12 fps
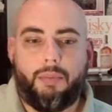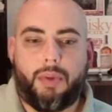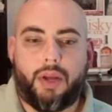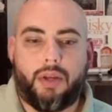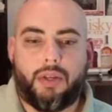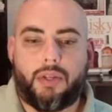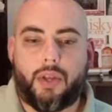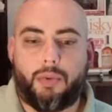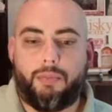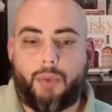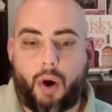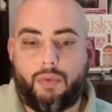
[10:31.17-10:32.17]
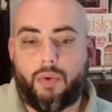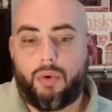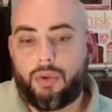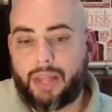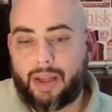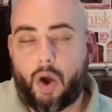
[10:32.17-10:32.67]
because they're
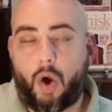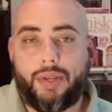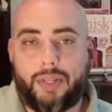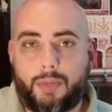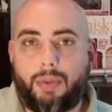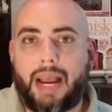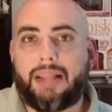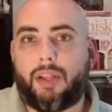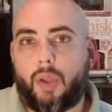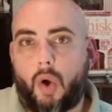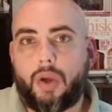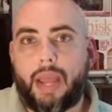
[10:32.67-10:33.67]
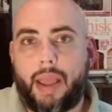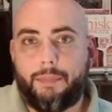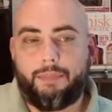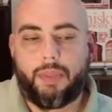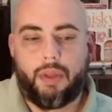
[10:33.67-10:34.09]
Marvel, like always, is playing the long game.